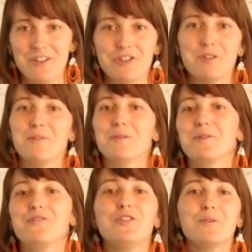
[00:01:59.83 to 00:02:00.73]
You should be
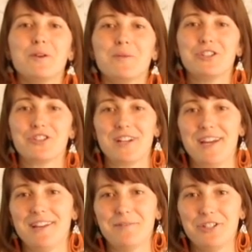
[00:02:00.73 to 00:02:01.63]
reviewing what your
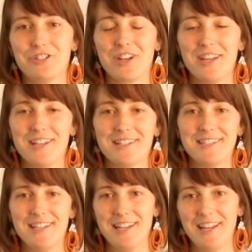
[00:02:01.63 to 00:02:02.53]
diet, what your kid is
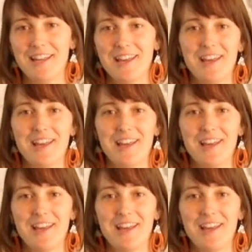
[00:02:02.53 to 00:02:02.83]
eating.